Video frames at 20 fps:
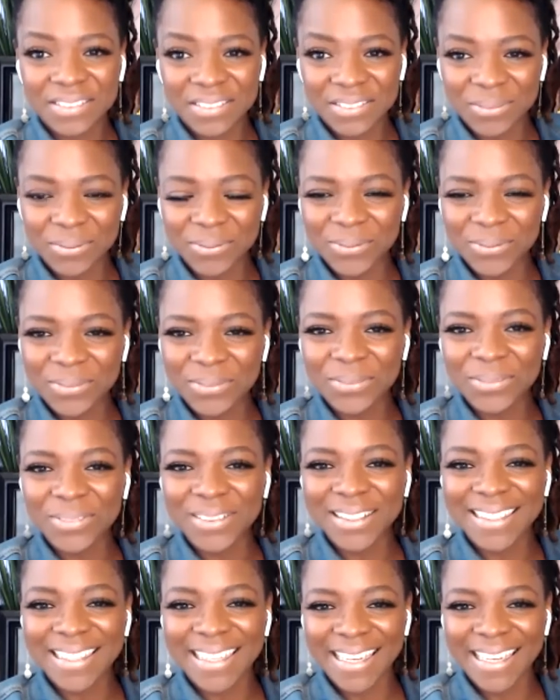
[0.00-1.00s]

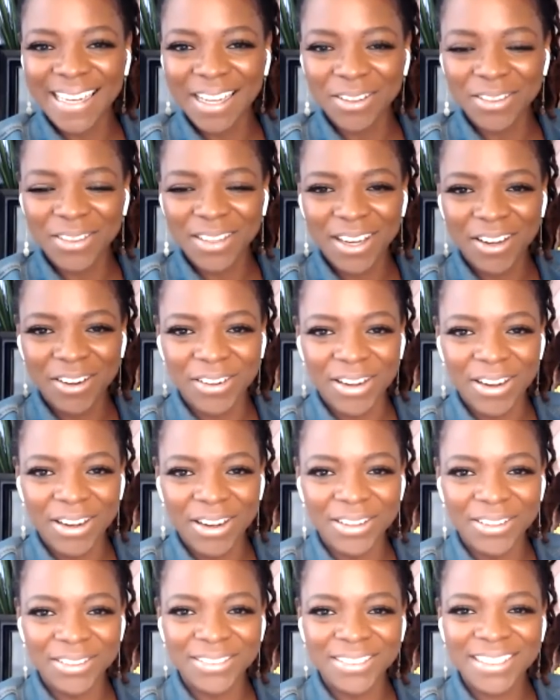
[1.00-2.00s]
We need healthcare
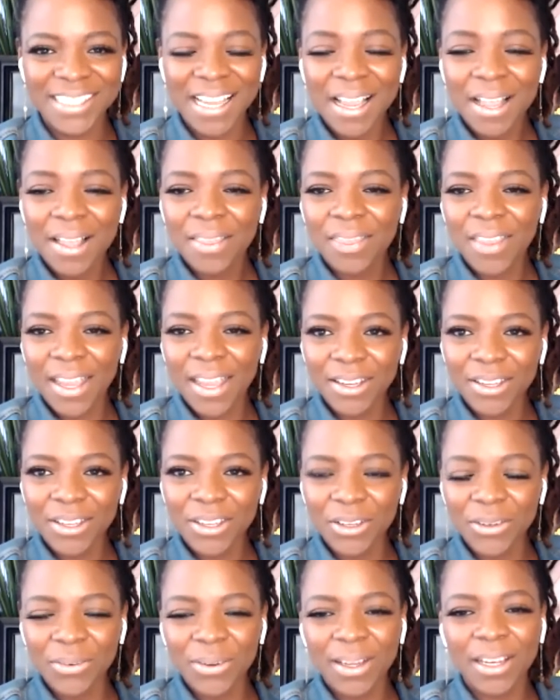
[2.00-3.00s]
nerds. Thank
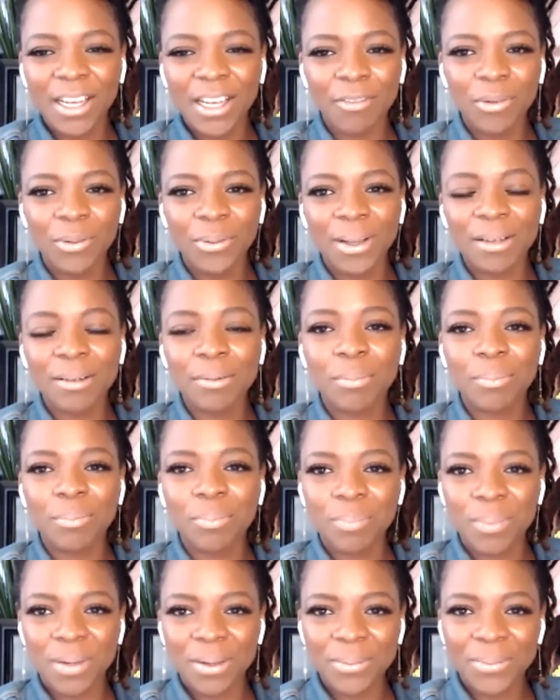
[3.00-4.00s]
you. And everyone,
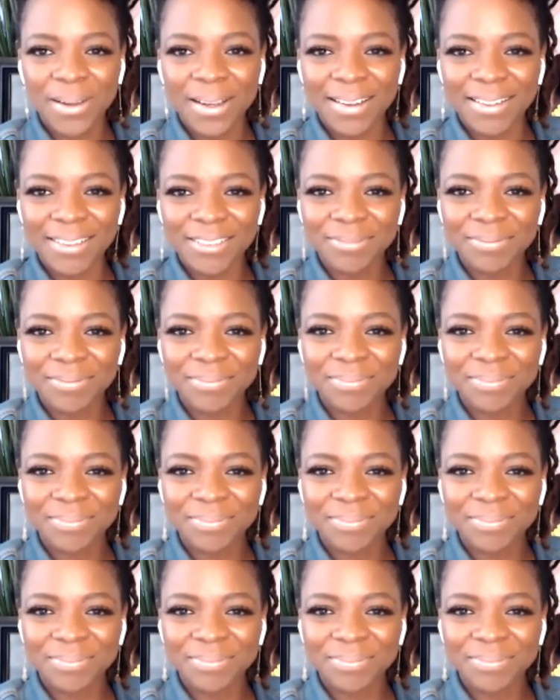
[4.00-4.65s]
be well.